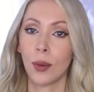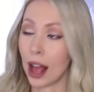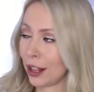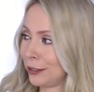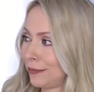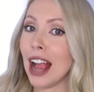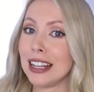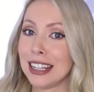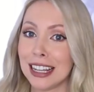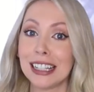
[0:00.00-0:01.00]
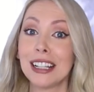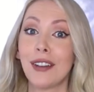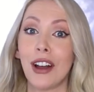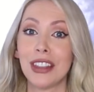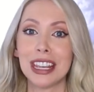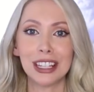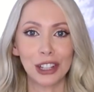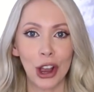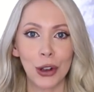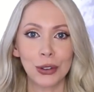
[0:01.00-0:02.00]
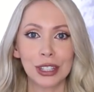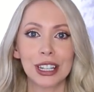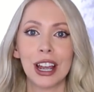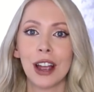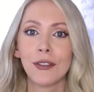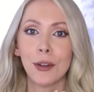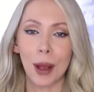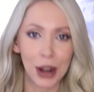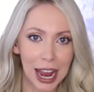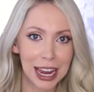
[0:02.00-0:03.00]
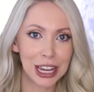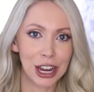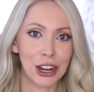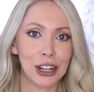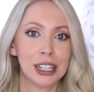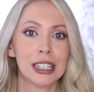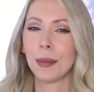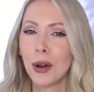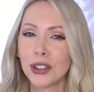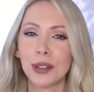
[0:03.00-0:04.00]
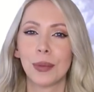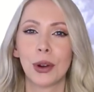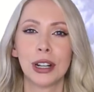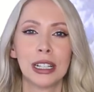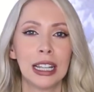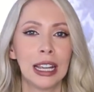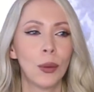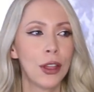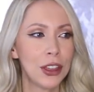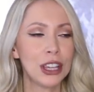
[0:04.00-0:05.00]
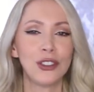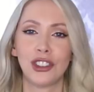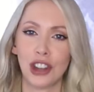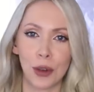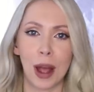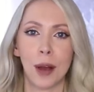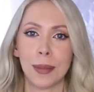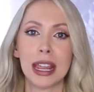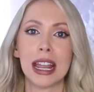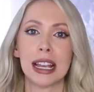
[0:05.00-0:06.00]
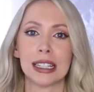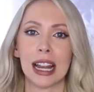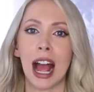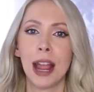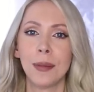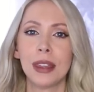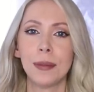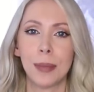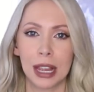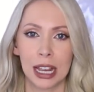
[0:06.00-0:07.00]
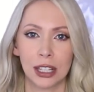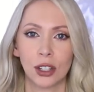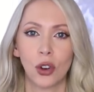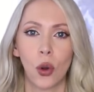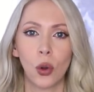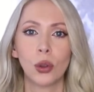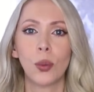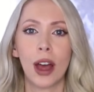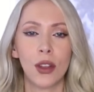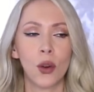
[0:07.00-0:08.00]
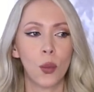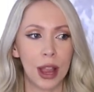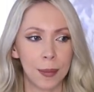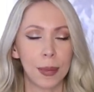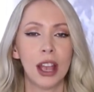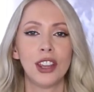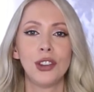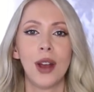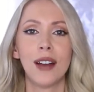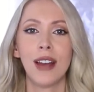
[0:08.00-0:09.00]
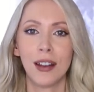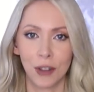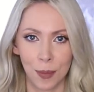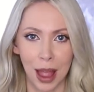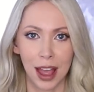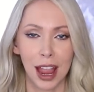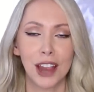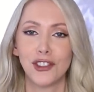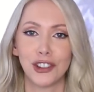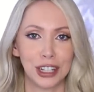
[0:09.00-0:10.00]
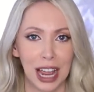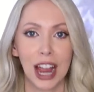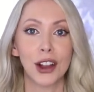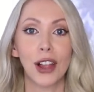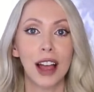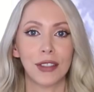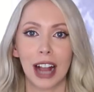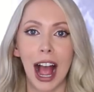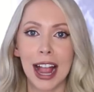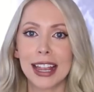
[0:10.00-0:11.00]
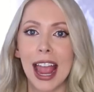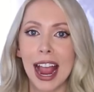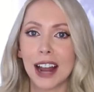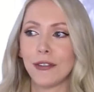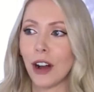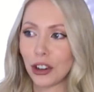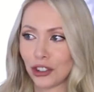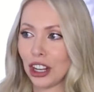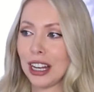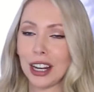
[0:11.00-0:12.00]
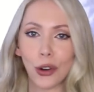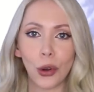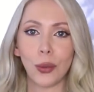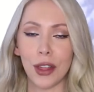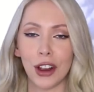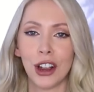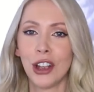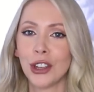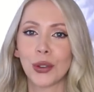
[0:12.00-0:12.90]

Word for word: Well, I did live on the East Coast for about eight years, but most importantly, one thing you should know about me is that I am the biggest cold weather wimp you have ever met in your entire life. Like, I can't function in cold weather.